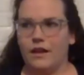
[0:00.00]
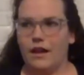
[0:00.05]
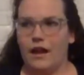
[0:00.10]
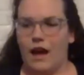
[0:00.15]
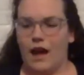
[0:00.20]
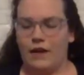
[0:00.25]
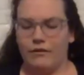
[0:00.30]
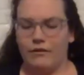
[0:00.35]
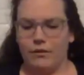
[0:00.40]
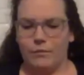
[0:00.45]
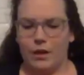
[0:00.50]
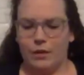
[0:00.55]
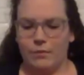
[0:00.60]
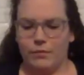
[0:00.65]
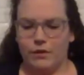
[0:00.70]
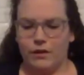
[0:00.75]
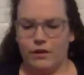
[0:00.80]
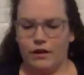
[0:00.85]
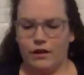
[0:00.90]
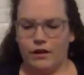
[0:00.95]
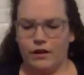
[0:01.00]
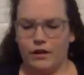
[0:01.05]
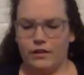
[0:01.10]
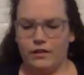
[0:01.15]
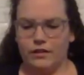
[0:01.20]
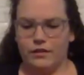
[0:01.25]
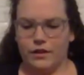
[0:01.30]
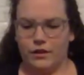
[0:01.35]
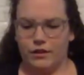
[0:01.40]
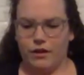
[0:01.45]
I remember
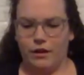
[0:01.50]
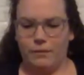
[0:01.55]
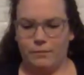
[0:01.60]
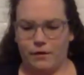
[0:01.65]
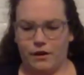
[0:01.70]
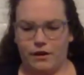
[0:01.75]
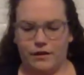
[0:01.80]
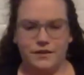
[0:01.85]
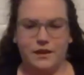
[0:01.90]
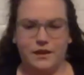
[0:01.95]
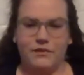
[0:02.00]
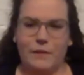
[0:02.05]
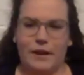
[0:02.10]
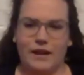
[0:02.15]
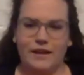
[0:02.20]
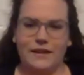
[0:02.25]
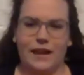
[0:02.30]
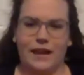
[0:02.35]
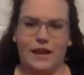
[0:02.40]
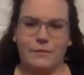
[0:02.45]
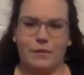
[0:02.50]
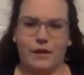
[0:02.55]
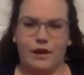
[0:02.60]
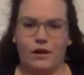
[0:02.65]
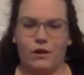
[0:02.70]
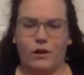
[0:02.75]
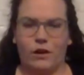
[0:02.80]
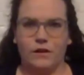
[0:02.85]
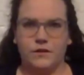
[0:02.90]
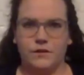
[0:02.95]
the great parts of my dad, but
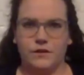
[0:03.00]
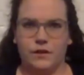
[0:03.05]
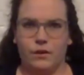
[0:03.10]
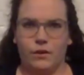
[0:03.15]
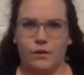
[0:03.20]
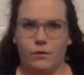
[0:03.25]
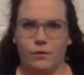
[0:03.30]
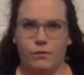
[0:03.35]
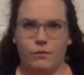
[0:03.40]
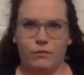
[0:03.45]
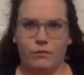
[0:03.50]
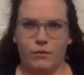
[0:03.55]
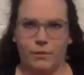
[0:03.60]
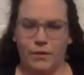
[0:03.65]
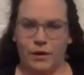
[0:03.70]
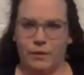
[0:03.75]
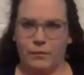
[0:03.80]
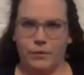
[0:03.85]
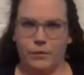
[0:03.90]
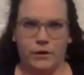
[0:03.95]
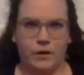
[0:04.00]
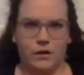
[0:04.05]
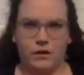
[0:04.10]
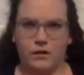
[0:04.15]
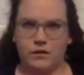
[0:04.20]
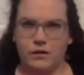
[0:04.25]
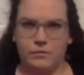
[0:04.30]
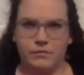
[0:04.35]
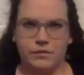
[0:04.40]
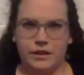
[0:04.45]
I also remember
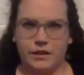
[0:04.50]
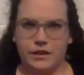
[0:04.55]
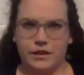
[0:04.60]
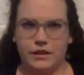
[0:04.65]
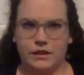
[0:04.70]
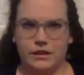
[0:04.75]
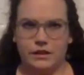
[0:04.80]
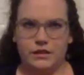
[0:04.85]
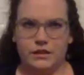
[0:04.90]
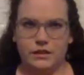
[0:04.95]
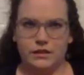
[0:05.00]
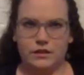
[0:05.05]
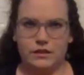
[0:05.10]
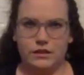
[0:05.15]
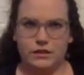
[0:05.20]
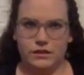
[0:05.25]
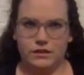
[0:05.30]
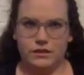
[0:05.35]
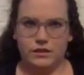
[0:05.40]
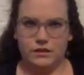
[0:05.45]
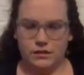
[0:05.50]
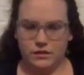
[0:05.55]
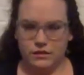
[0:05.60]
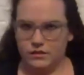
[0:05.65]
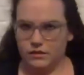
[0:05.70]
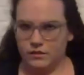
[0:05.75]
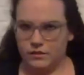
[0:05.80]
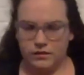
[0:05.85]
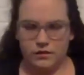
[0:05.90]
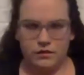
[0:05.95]
completely
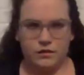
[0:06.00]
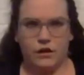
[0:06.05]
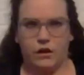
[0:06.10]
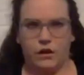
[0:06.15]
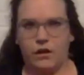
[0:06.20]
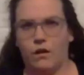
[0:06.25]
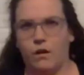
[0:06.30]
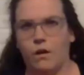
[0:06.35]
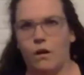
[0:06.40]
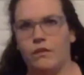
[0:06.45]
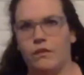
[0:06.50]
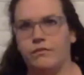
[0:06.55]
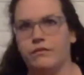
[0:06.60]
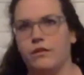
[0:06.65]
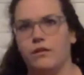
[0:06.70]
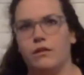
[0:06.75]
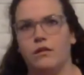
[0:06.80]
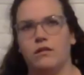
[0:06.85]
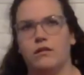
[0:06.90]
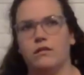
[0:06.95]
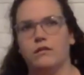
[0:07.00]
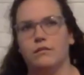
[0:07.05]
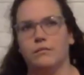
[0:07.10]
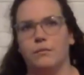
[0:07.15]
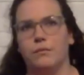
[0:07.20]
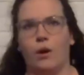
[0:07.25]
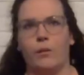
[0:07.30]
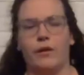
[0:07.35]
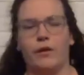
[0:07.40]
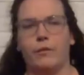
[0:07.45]
the awful
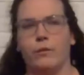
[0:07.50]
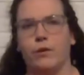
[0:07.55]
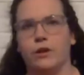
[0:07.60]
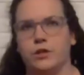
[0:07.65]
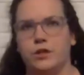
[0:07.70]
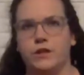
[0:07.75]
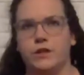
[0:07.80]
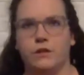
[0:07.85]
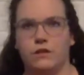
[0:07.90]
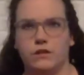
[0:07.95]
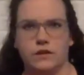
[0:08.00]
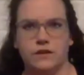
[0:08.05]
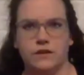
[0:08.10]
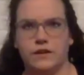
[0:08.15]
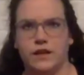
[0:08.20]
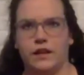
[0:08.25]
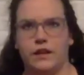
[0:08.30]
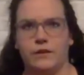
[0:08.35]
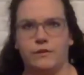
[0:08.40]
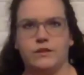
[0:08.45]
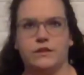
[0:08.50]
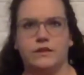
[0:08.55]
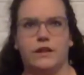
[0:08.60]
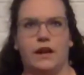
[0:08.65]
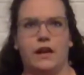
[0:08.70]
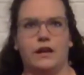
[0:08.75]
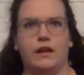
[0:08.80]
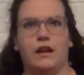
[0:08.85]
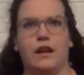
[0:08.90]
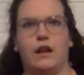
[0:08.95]
moment where she told us that he was
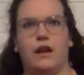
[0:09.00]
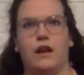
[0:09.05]
dead.